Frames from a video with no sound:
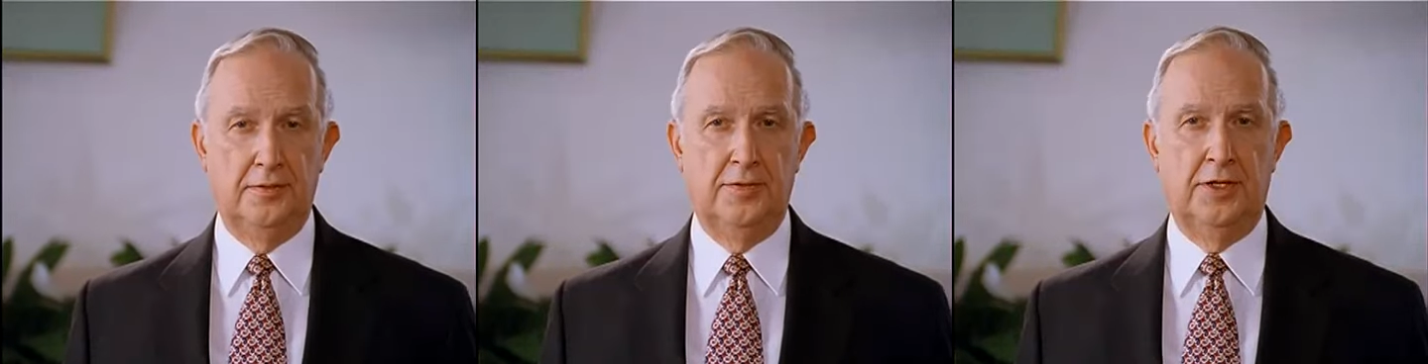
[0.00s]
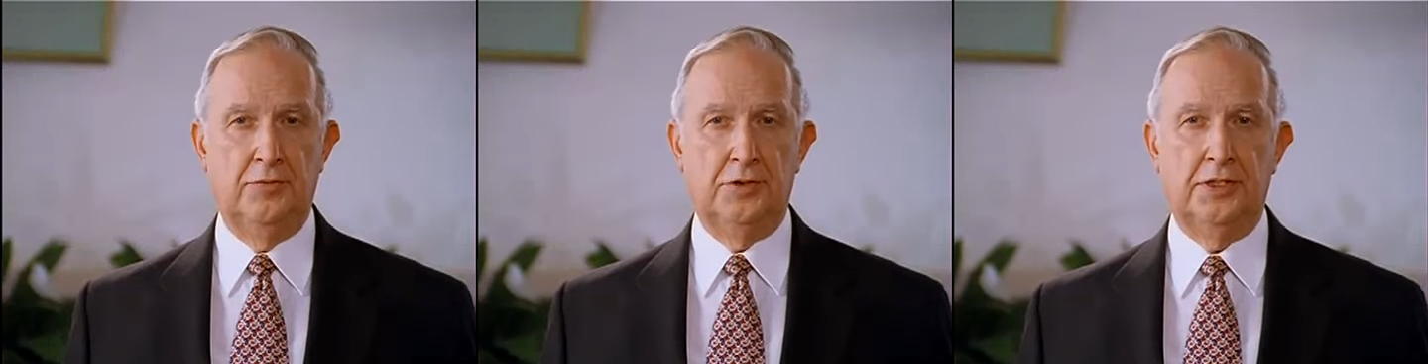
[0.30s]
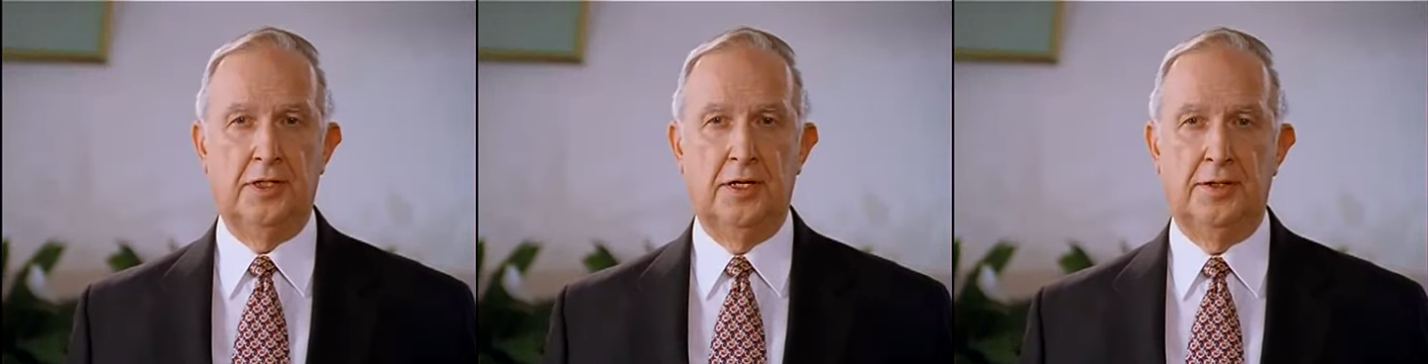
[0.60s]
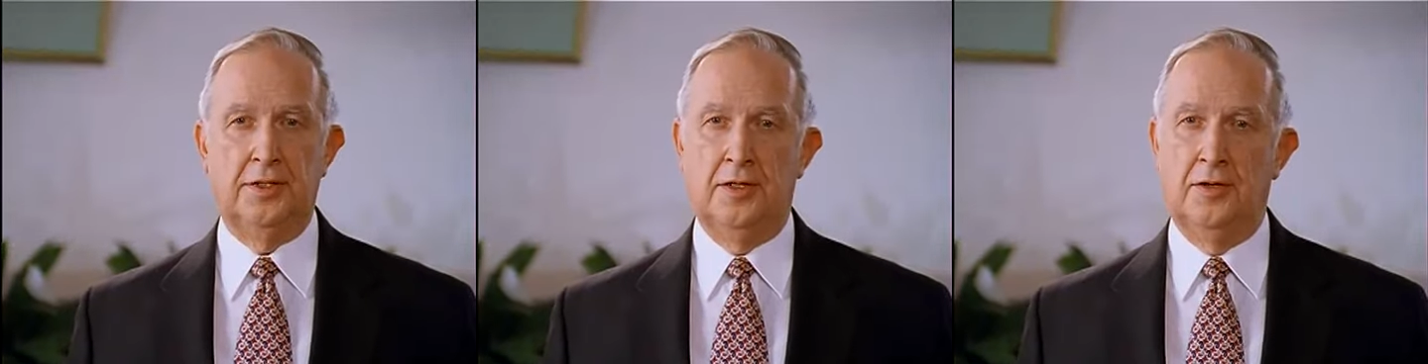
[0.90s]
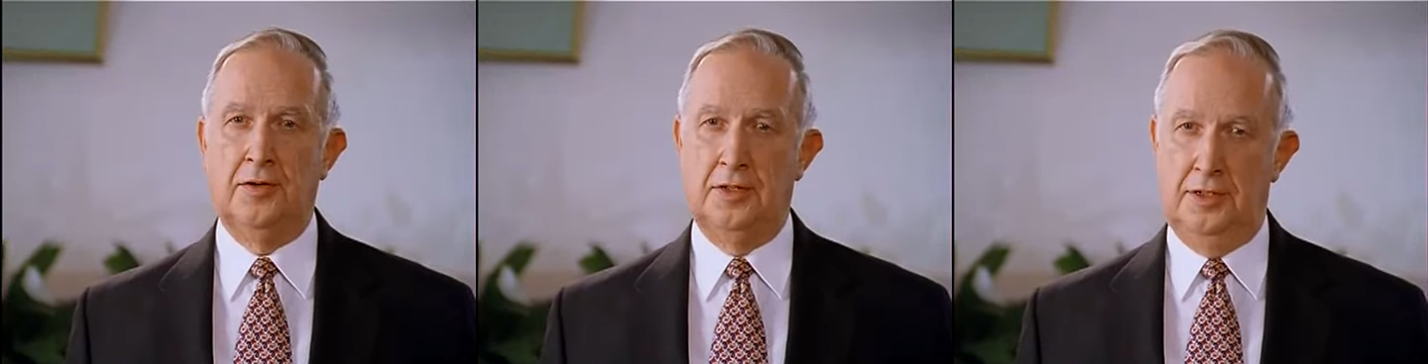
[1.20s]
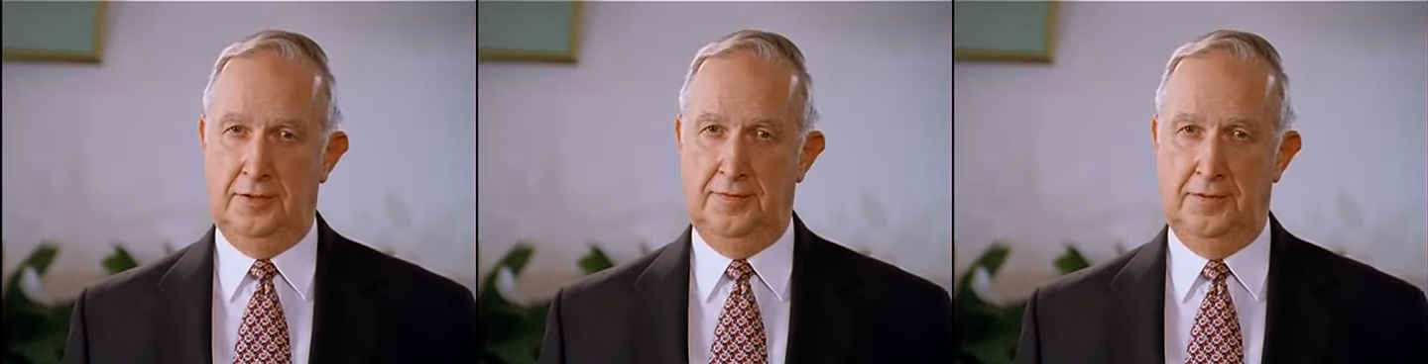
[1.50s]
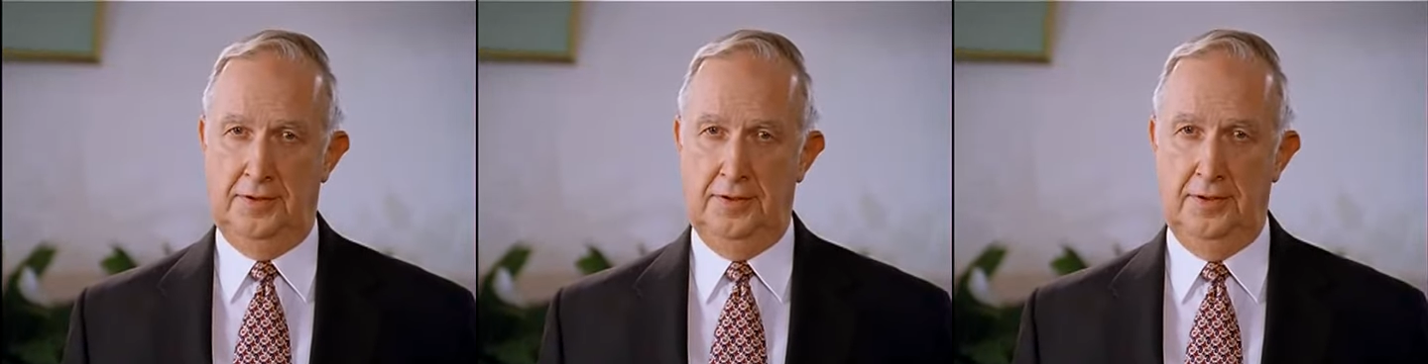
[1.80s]
that would guide our life
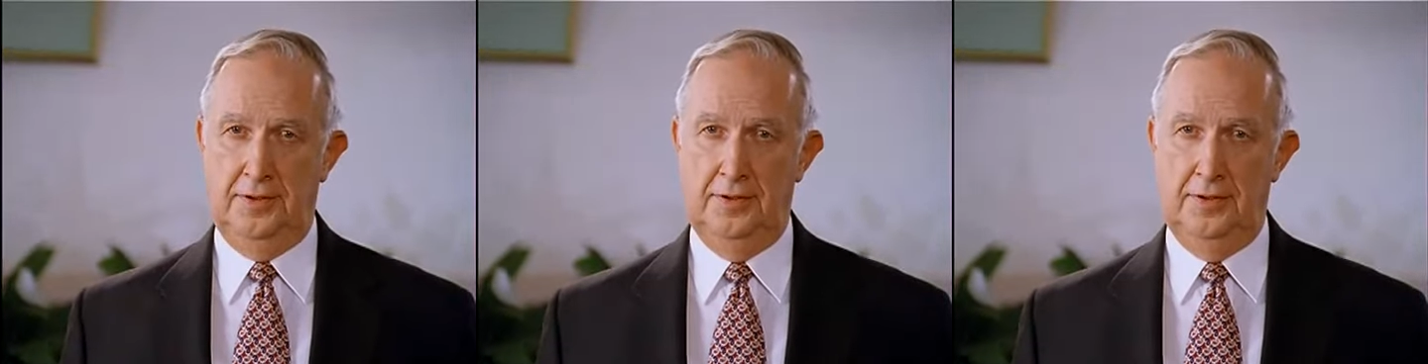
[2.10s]
here.